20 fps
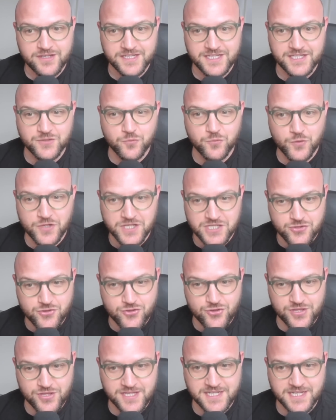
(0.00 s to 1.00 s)
in
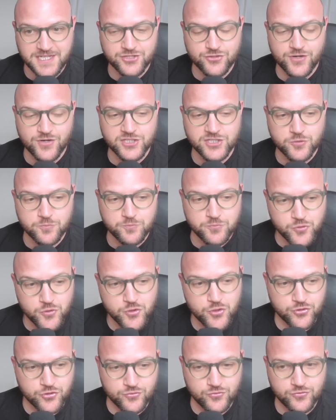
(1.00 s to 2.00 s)
which he can try to
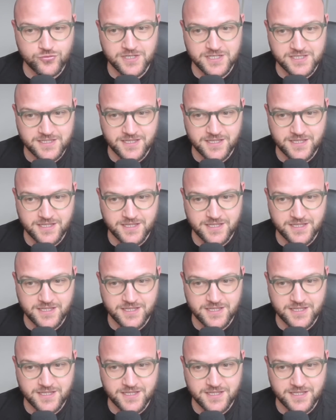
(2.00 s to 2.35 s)
push through